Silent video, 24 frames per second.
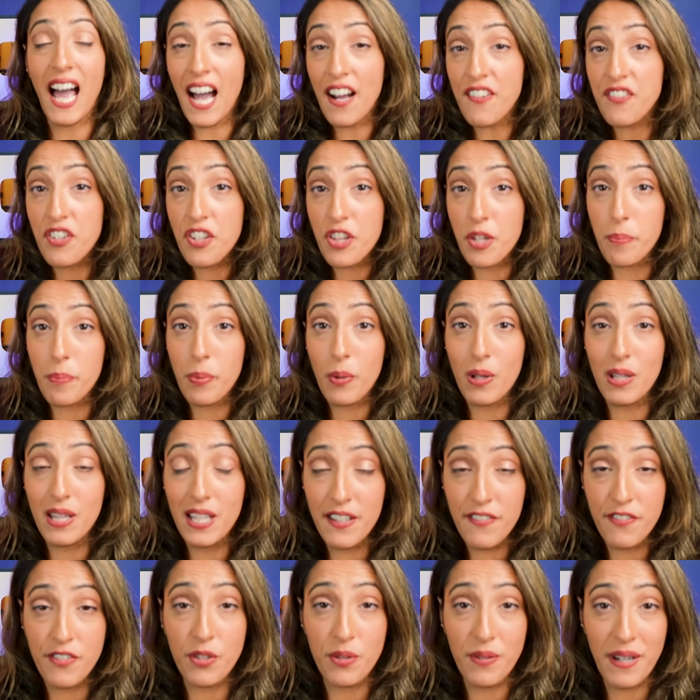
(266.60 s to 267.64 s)
After the
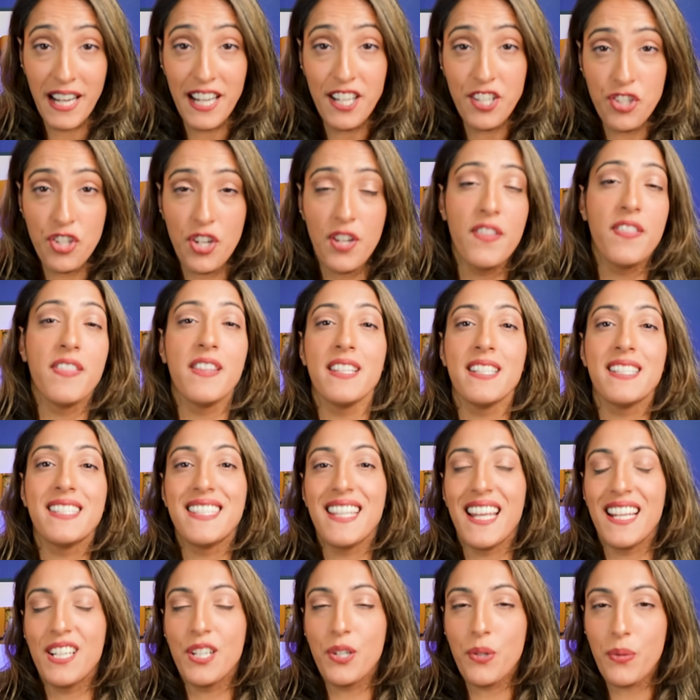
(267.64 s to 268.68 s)
proliferation, this
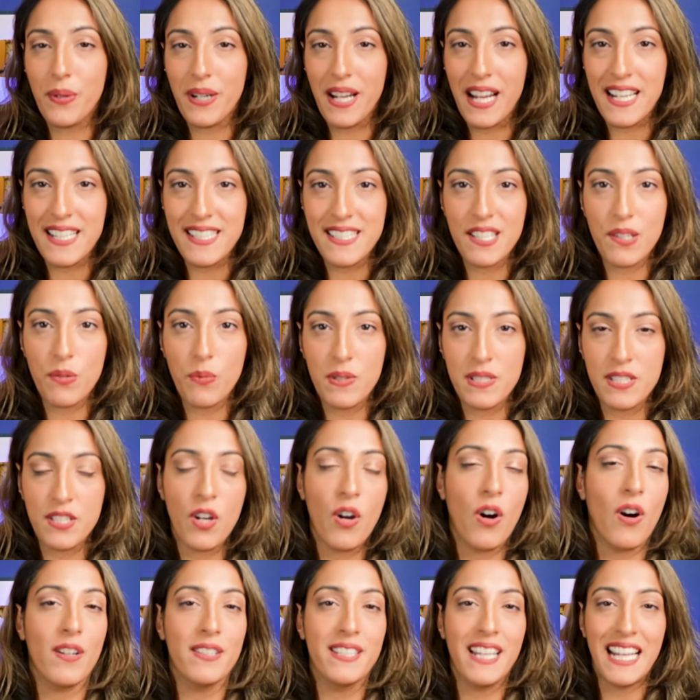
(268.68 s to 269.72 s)
then creates what's
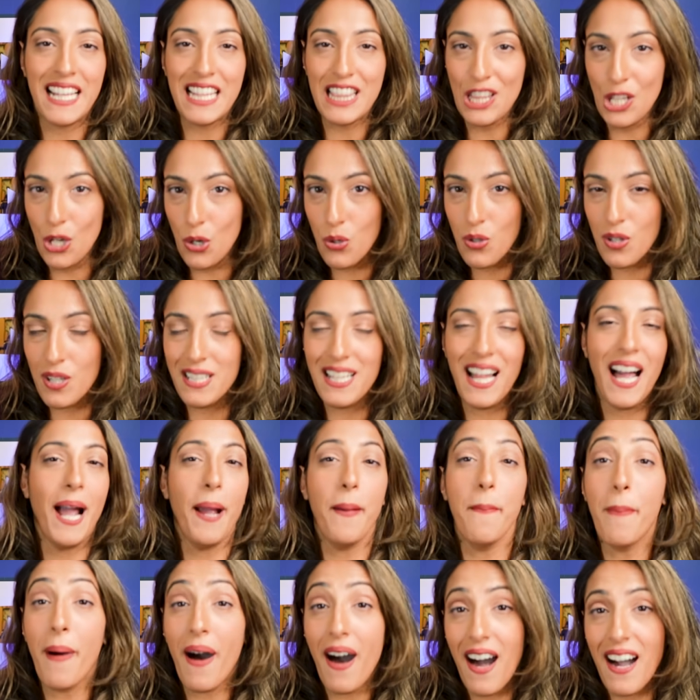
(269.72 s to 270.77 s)
called a local
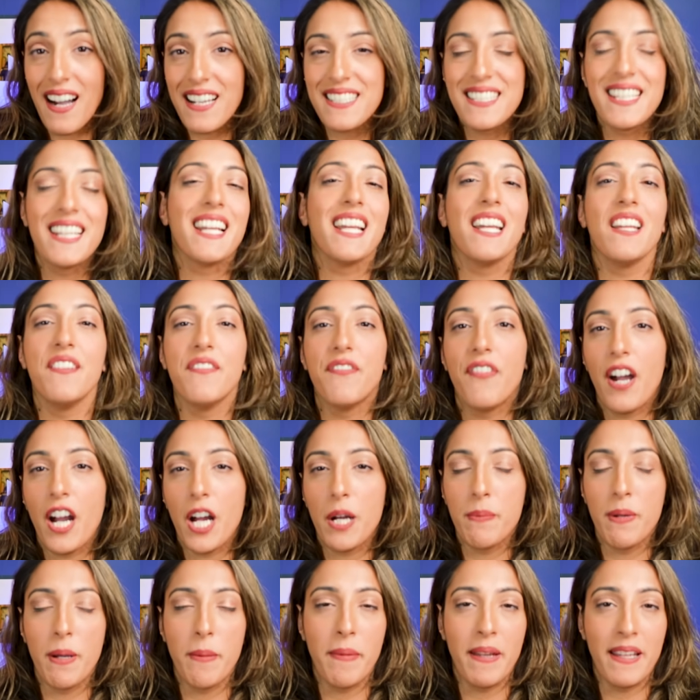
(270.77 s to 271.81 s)
hypoxic
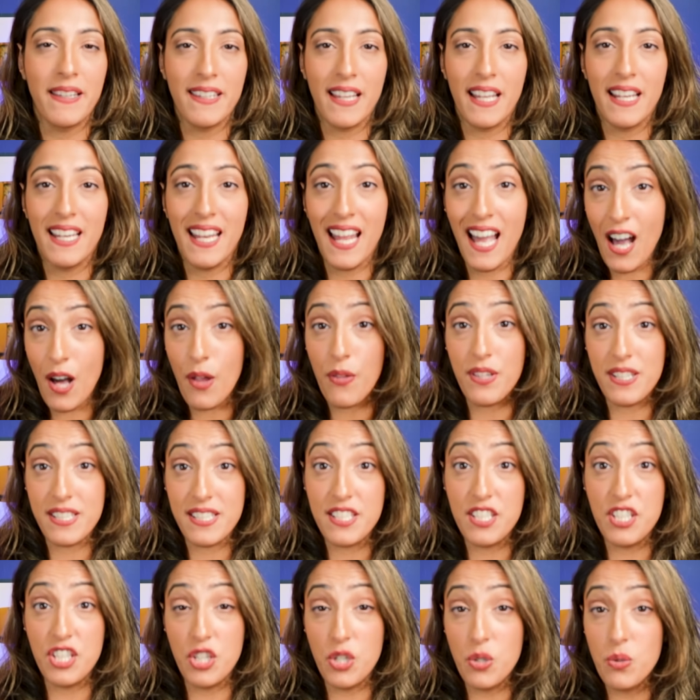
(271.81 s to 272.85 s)
environment, meaning that now
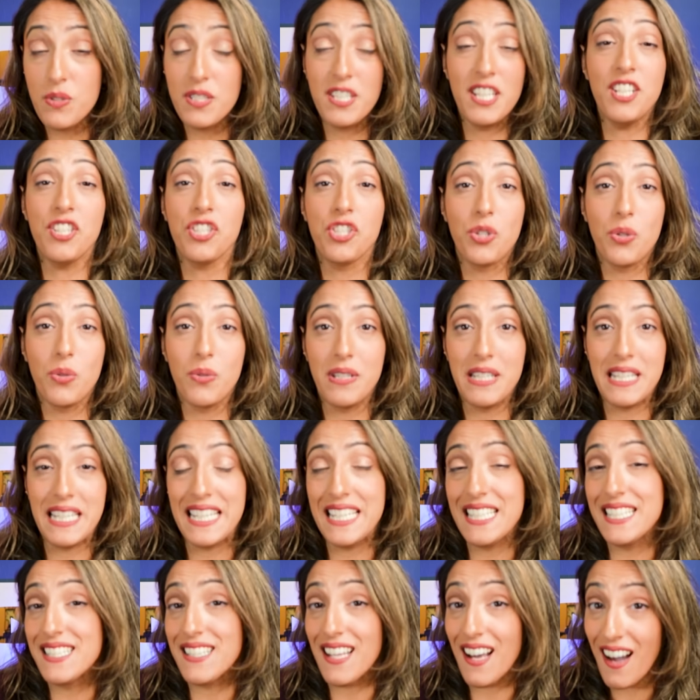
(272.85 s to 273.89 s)
this new tissue
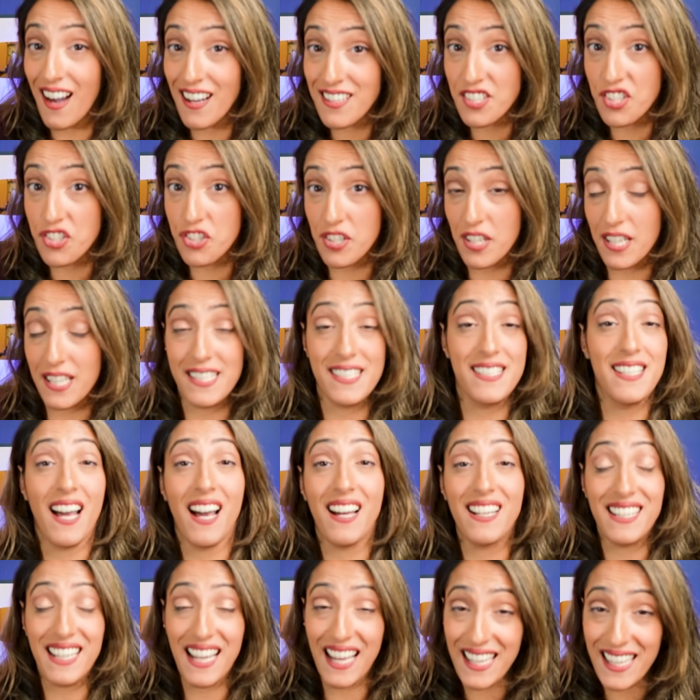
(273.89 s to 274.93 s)
needs oxygen. It's
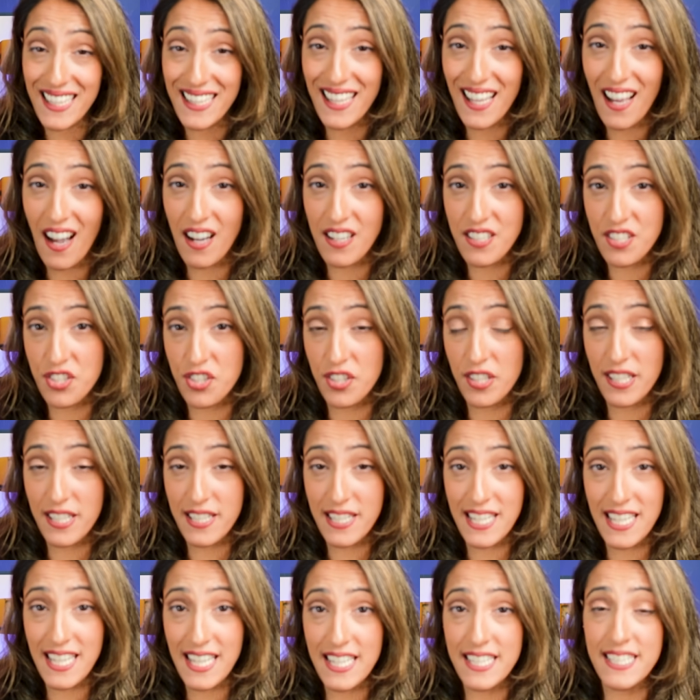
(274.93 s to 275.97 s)
not getting the oxygen it
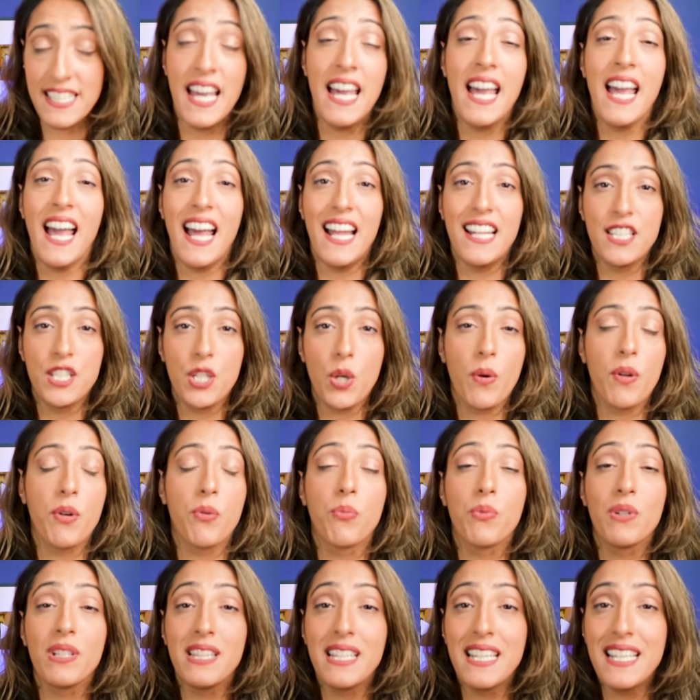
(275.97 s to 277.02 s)
needs. And so it
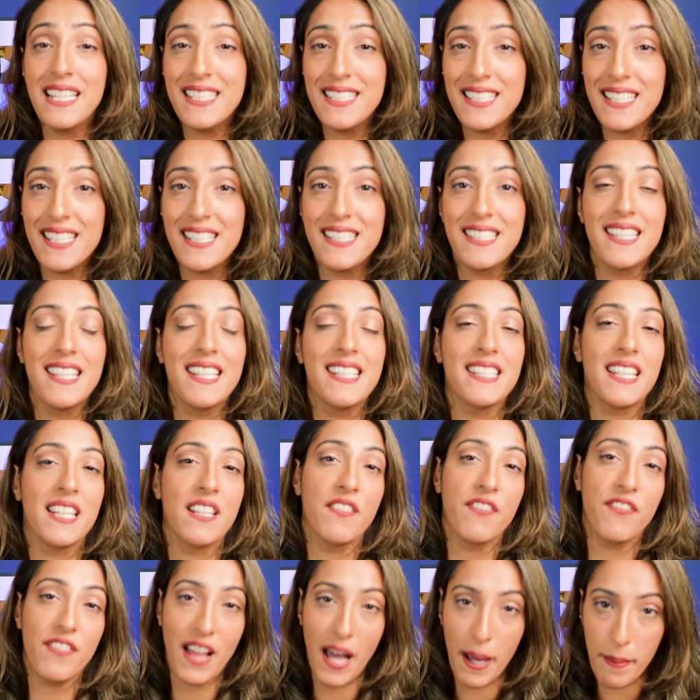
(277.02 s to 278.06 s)
releases these
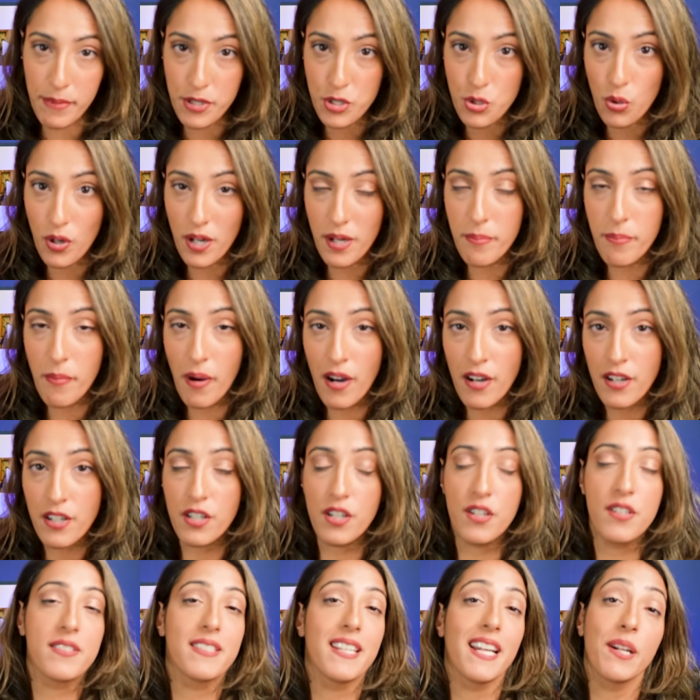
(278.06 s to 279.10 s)
inflammatory
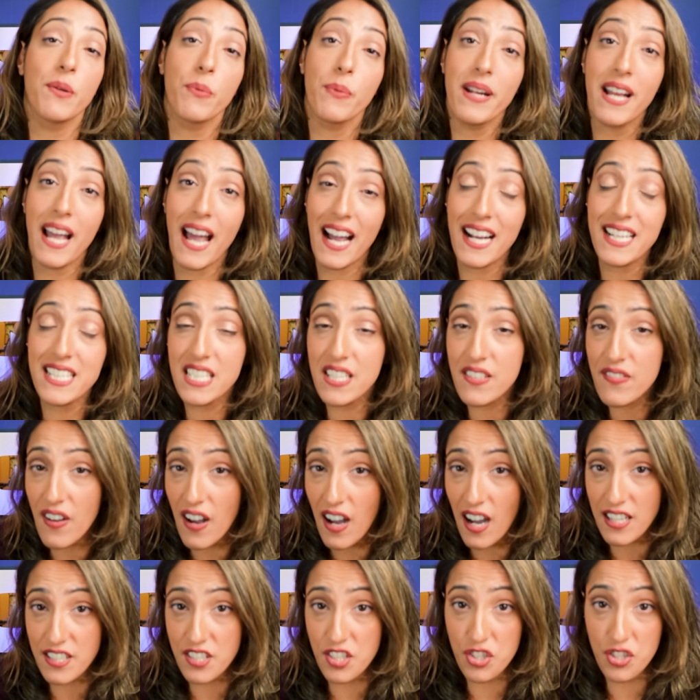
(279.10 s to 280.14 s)
markers like reactive
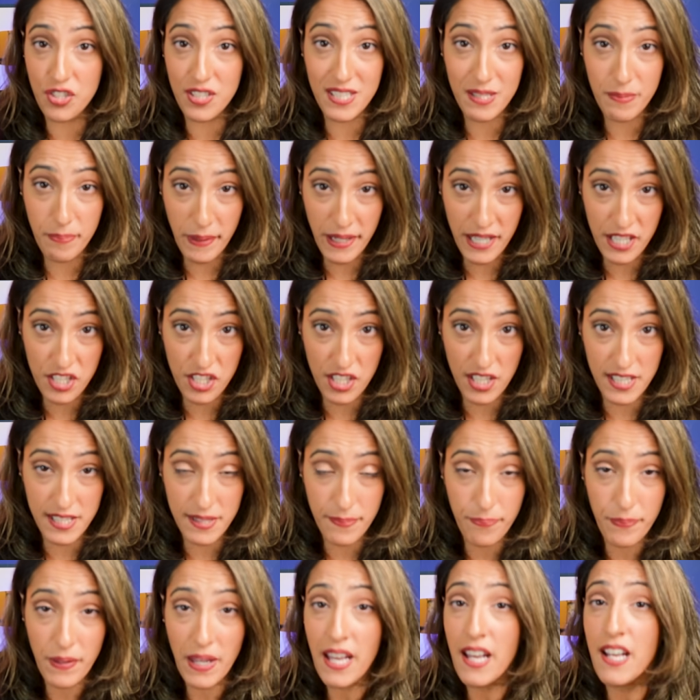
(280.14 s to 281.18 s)
oxygen
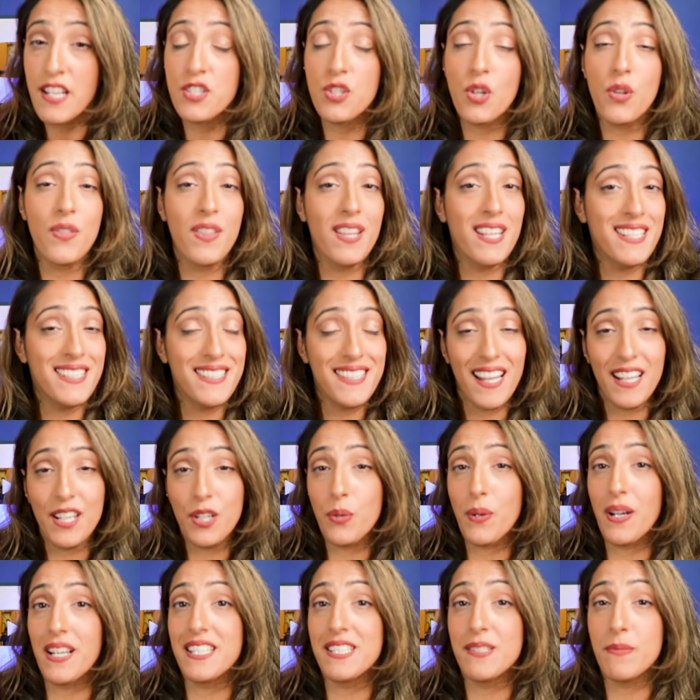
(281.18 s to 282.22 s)
species. So this then
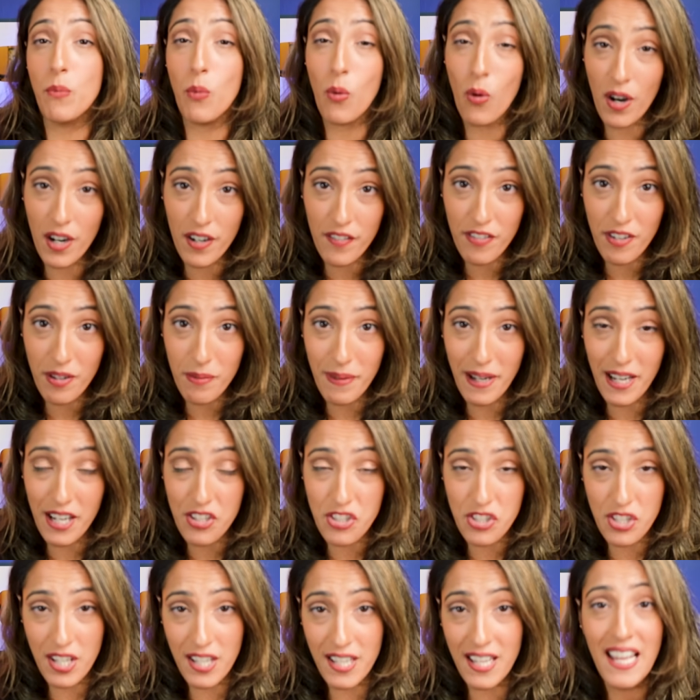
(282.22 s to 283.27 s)
creates more
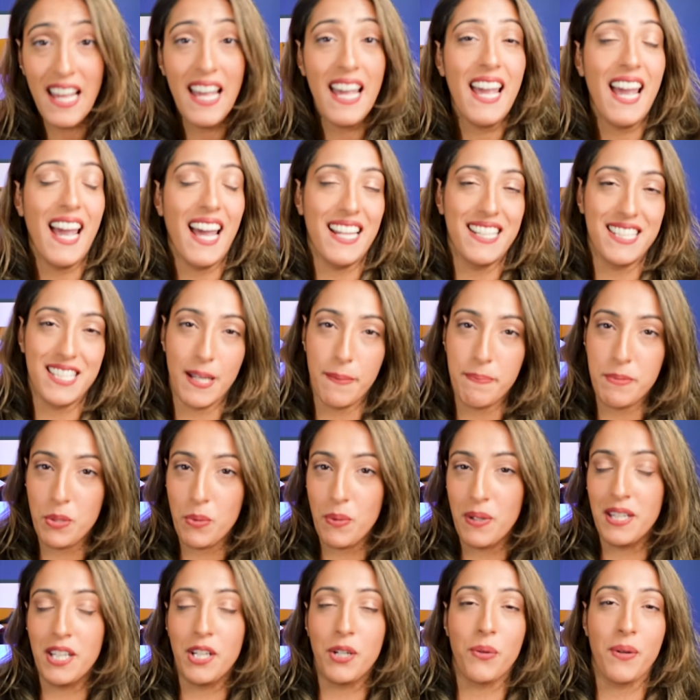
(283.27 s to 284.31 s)
inflammation and
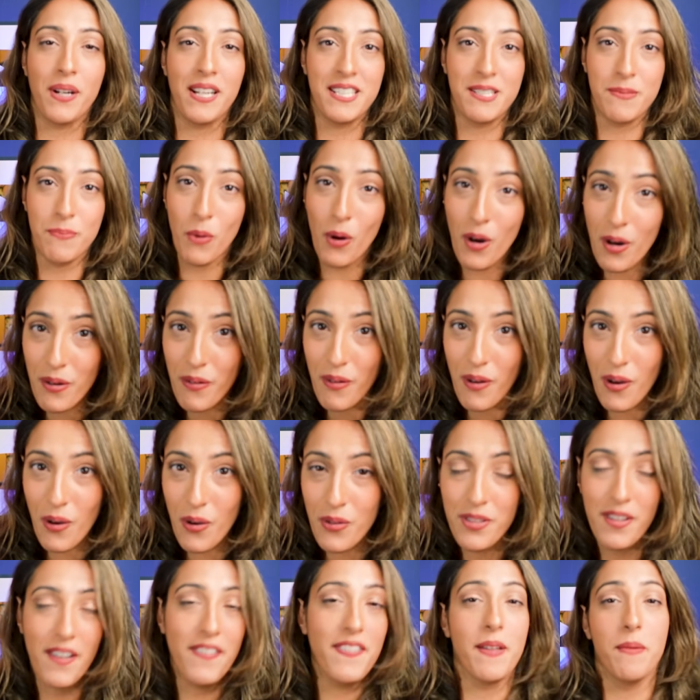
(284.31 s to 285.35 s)
subsequently creates more
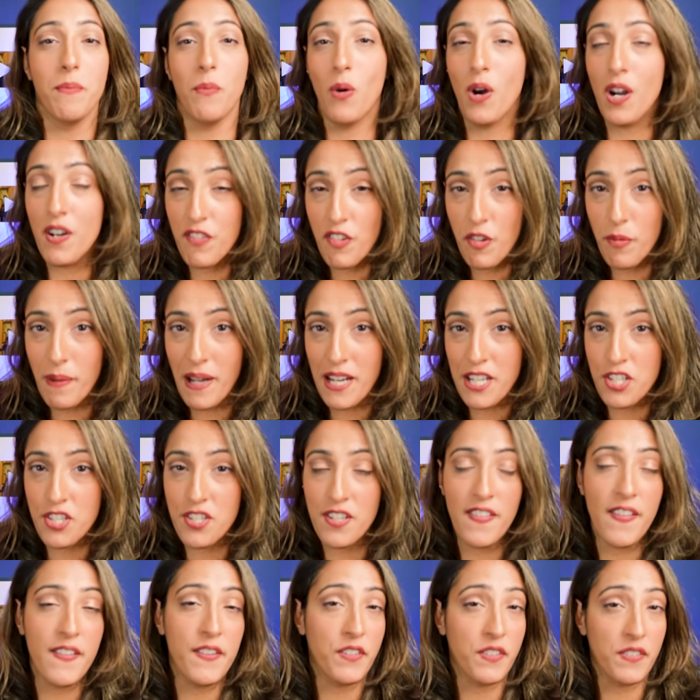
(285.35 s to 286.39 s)
growth and then more inflammation,
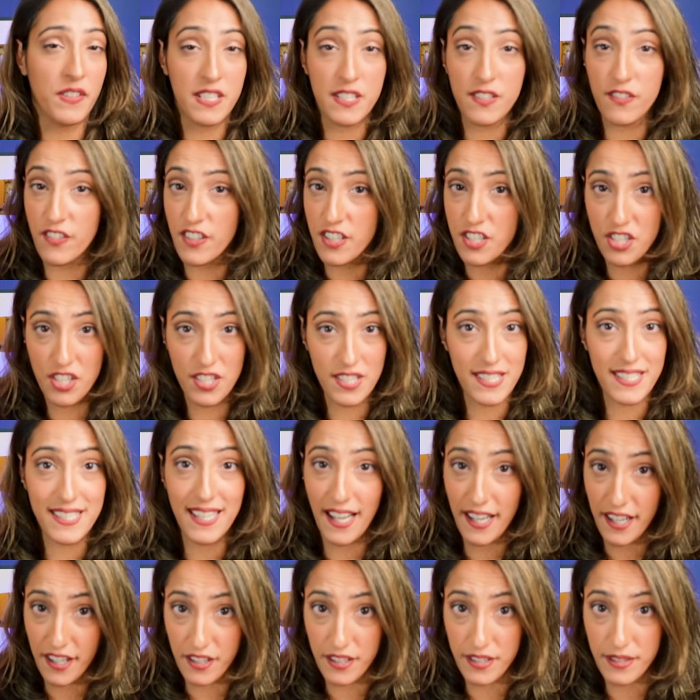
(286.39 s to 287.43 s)
and then you're in this vicious
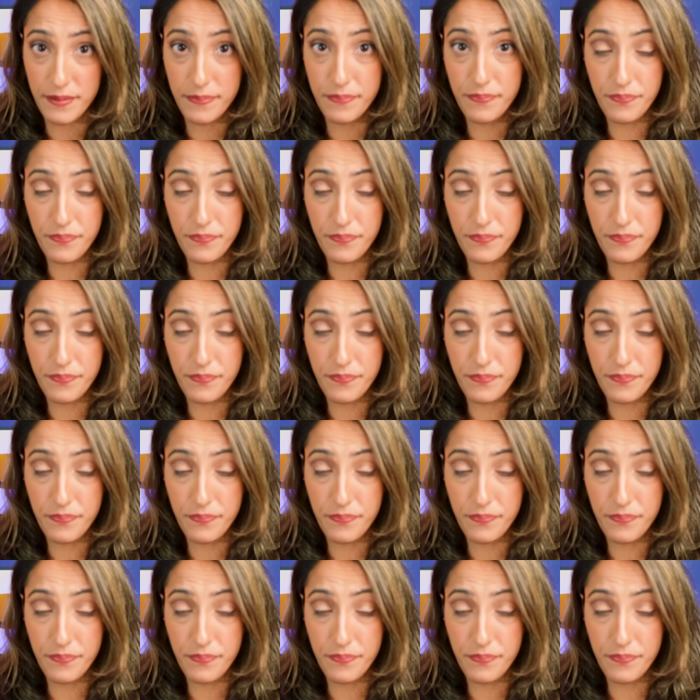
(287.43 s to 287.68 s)
cycle.